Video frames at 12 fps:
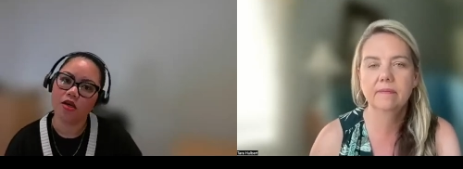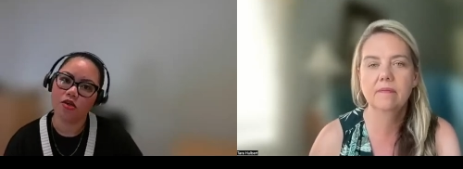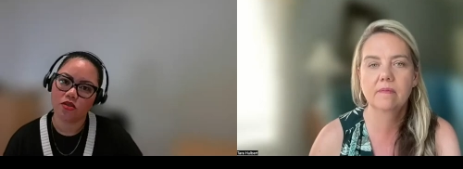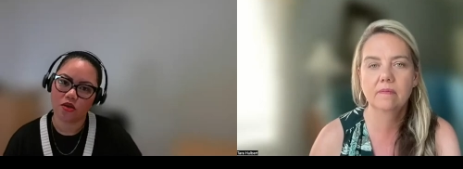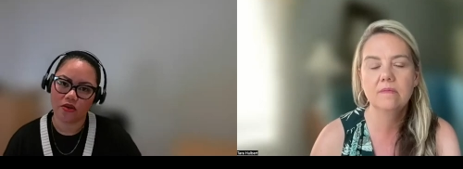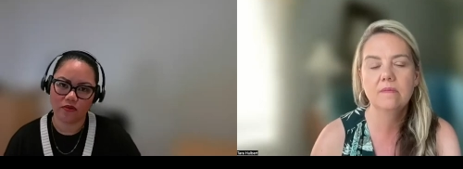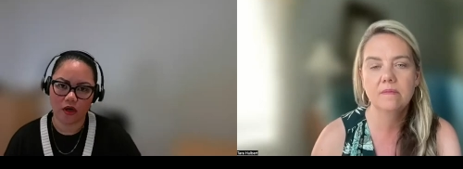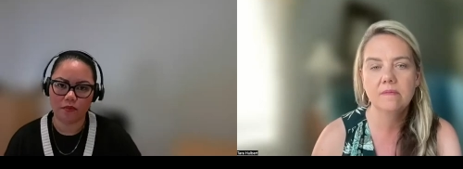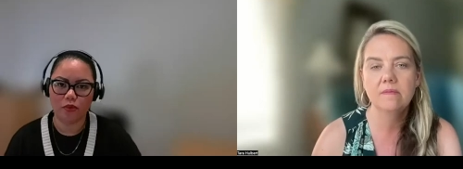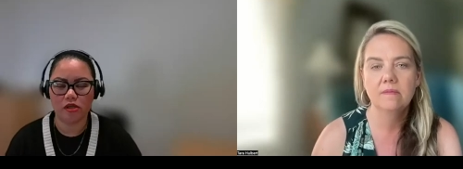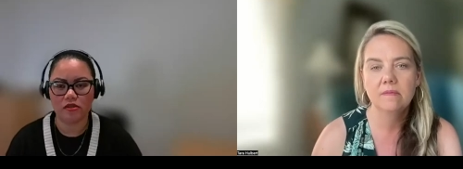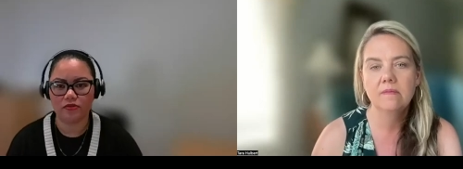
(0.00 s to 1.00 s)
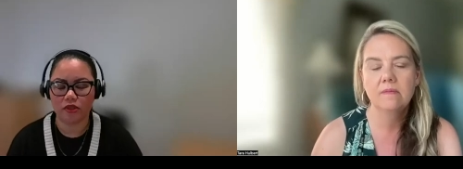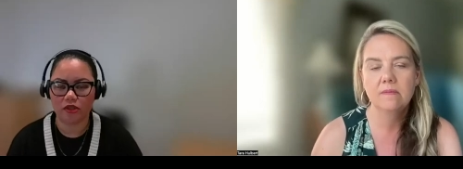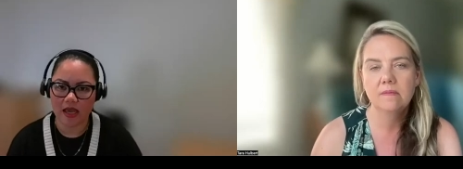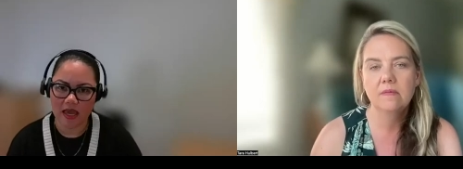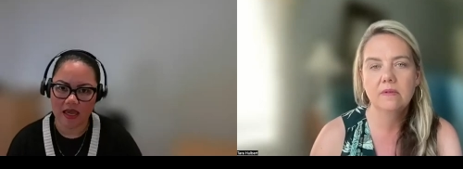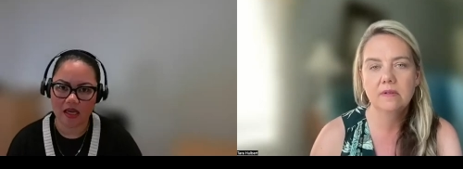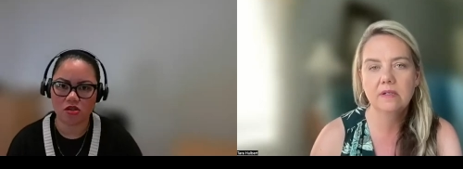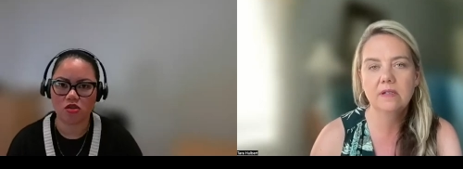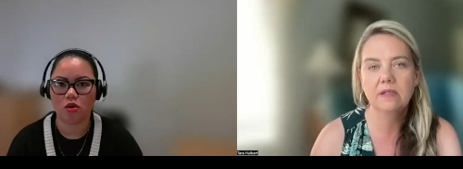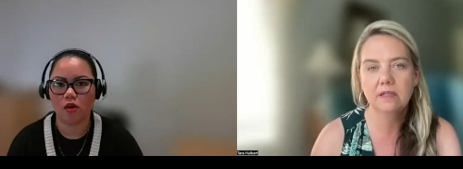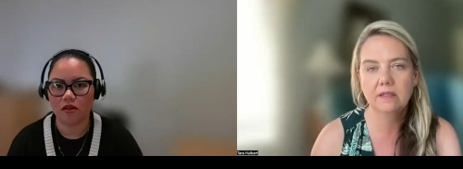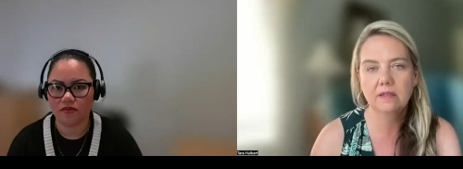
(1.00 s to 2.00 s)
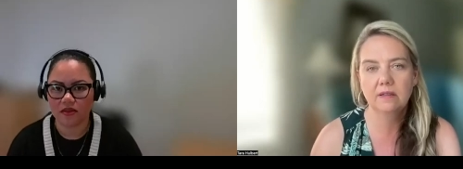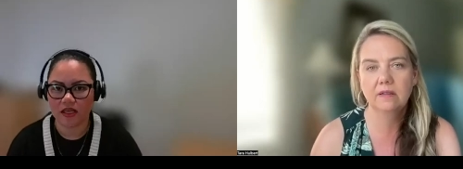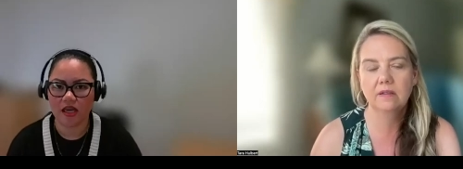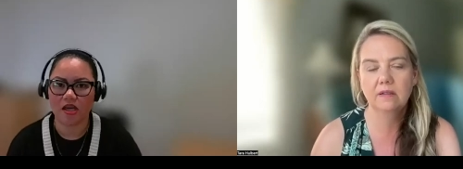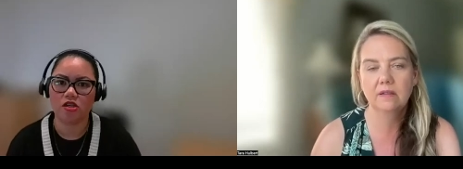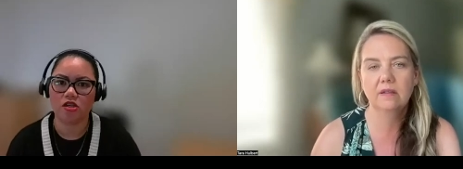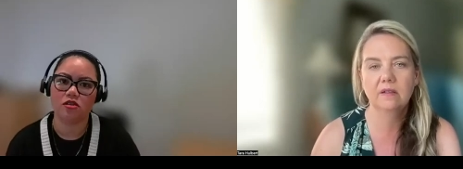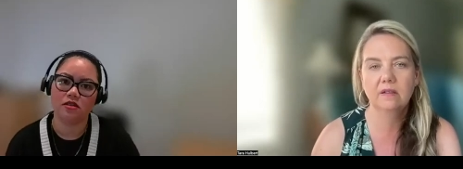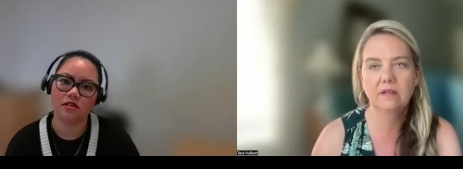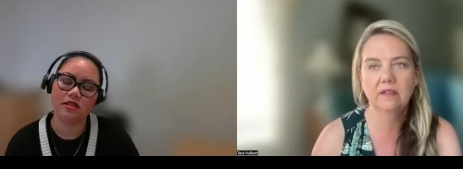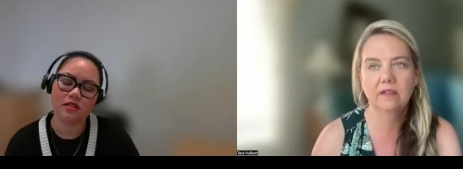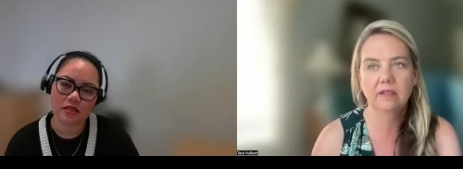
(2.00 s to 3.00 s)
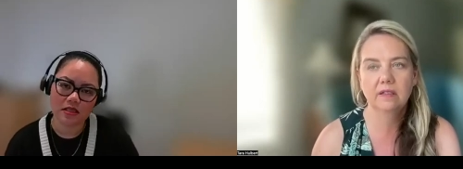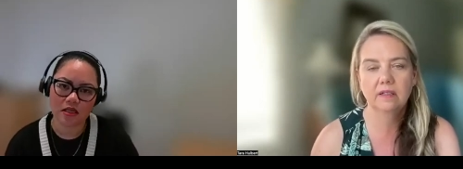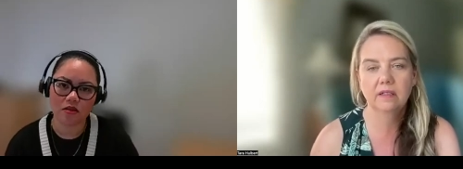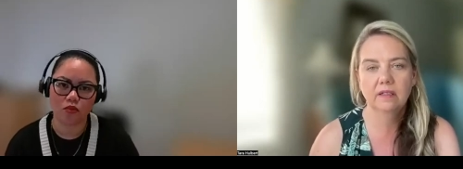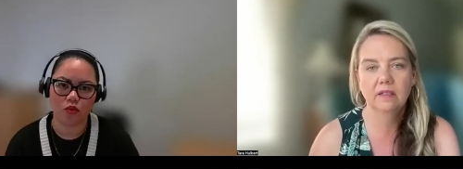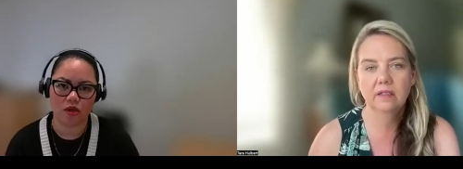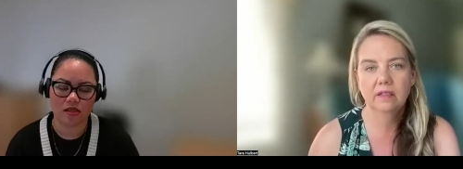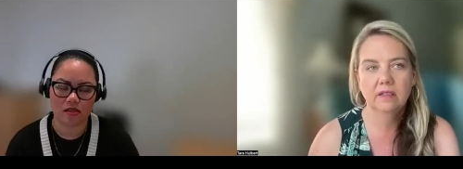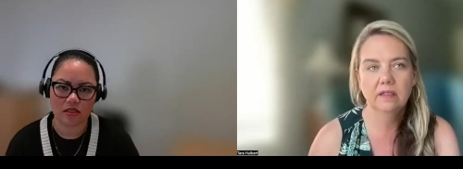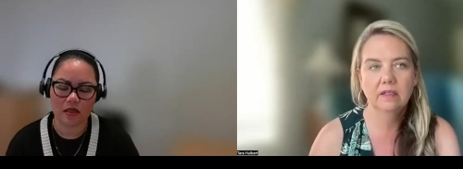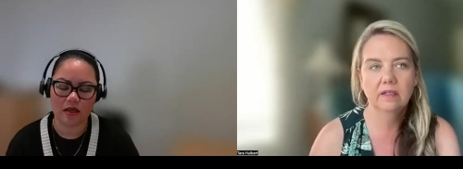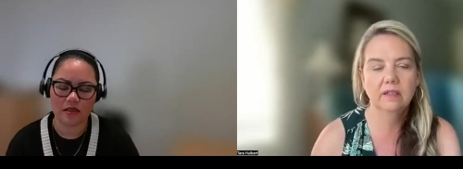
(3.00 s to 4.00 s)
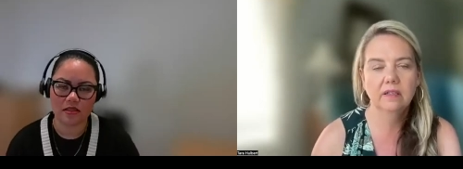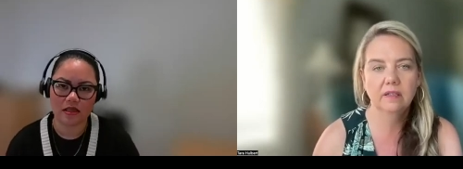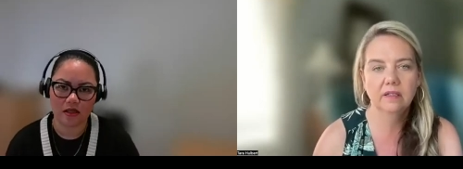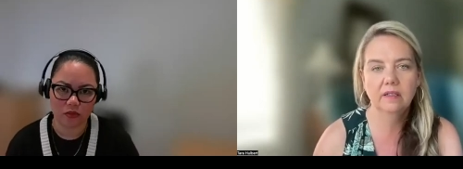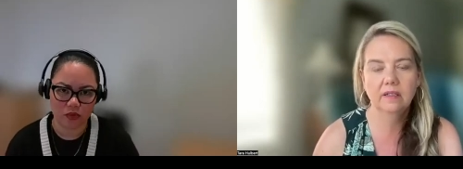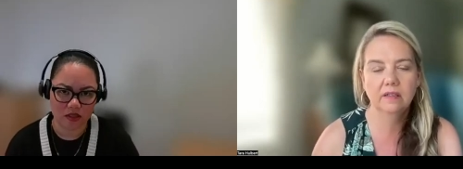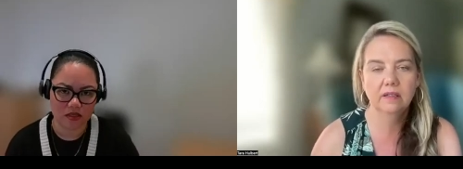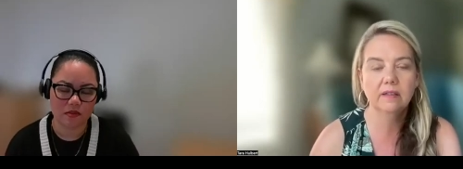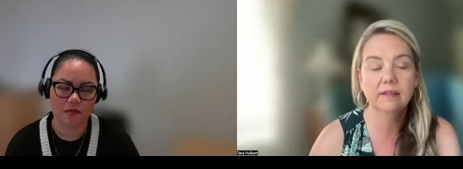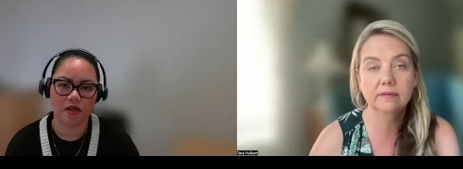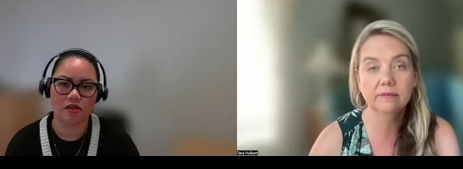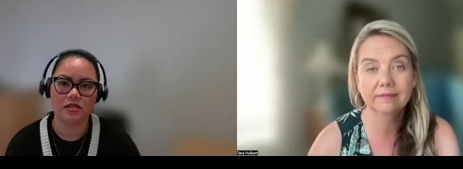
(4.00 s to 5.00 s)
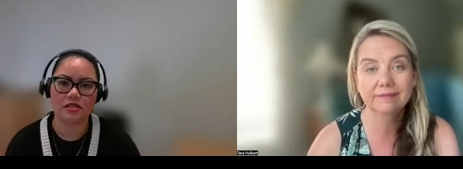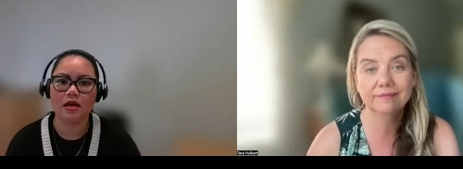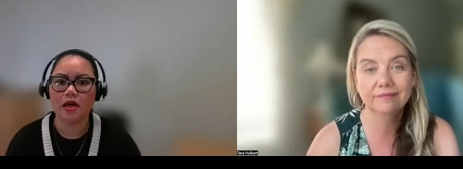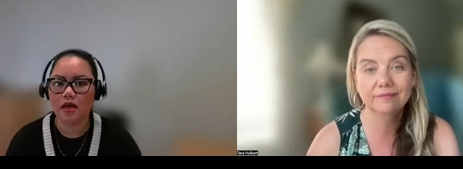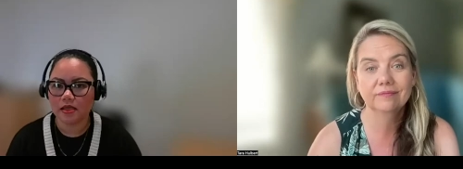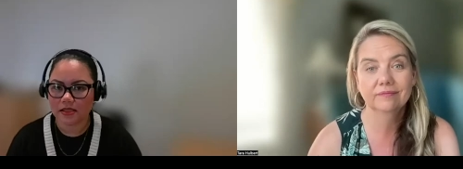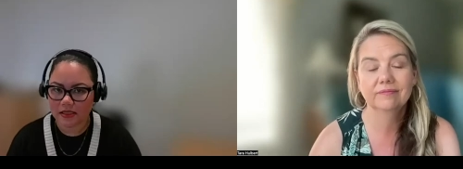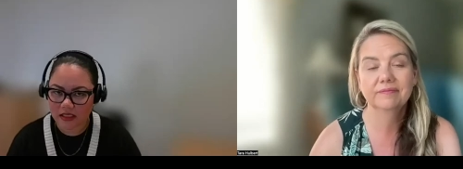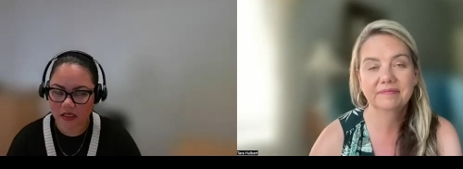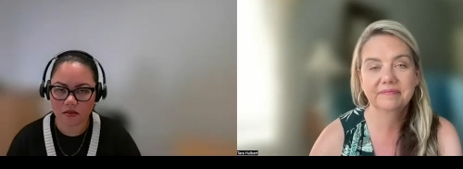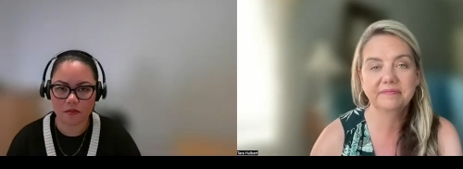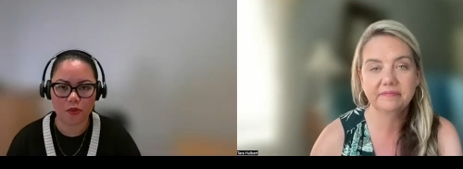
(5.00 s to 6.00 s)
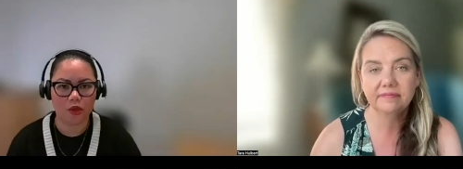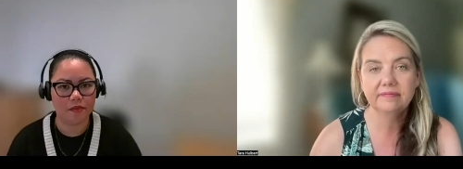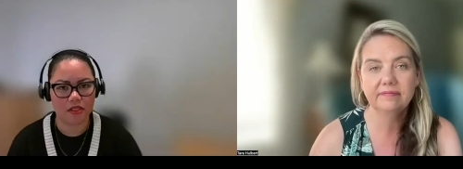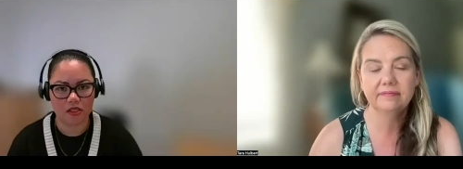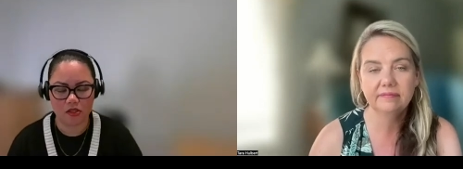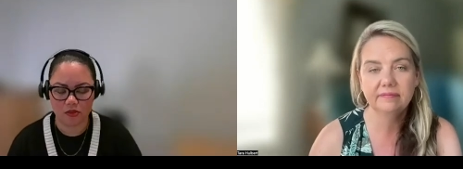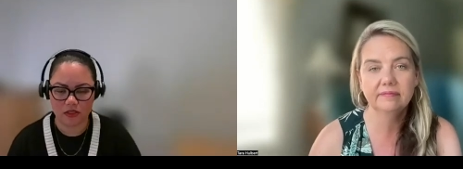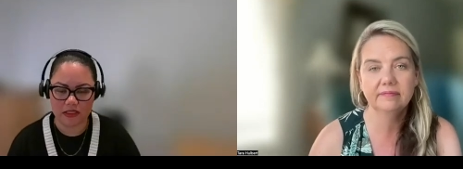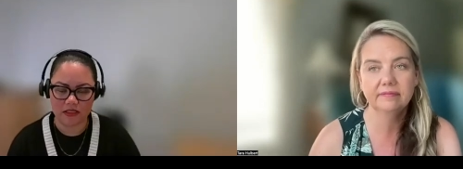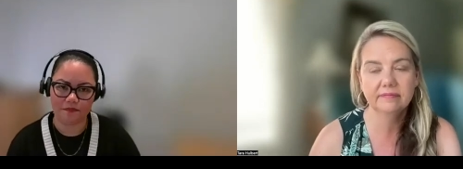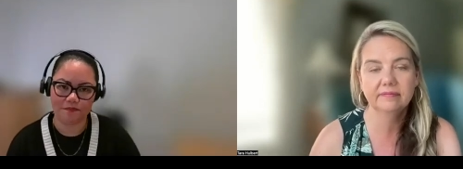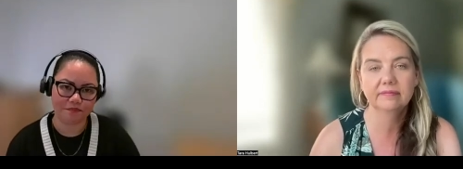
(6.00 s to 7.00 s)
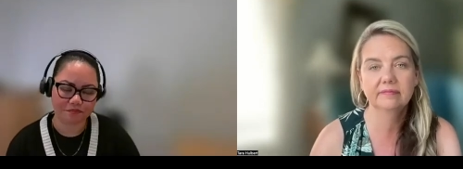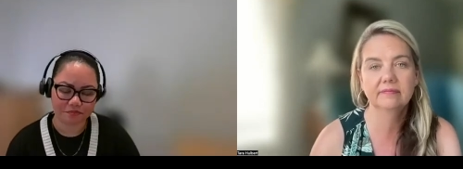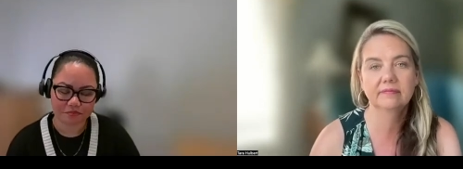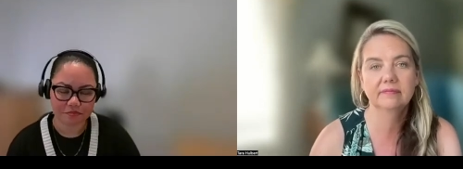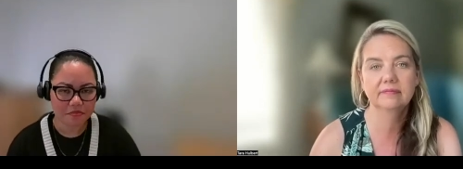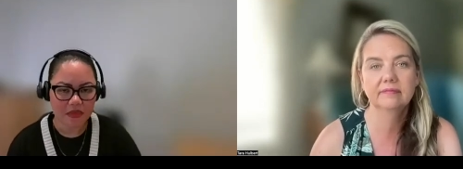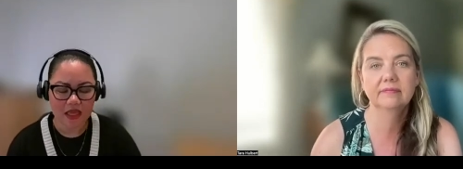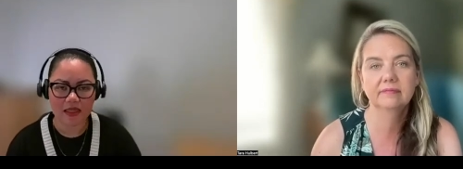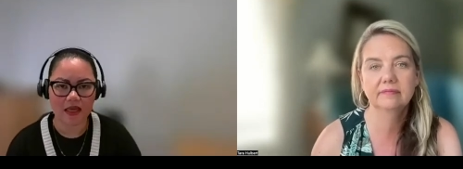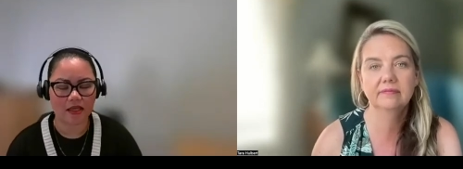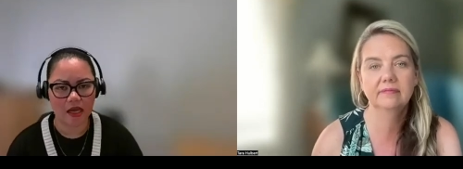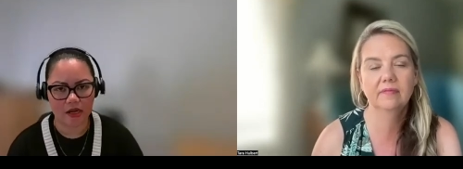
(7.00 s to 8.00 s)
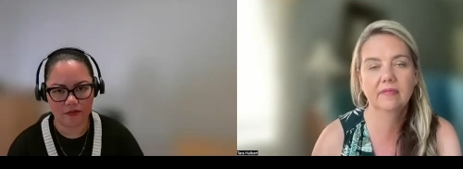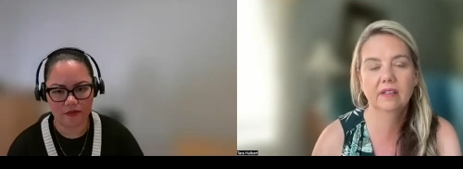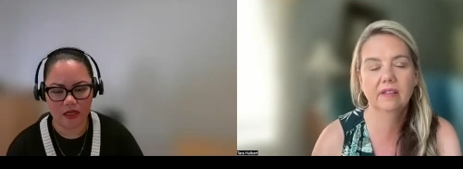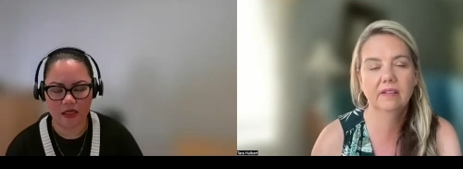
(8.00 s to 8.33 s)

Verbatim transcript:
Speaker 1: So you've got points for your age, qualifications, skilled work experience, skilled employment in New Zealand, that kind of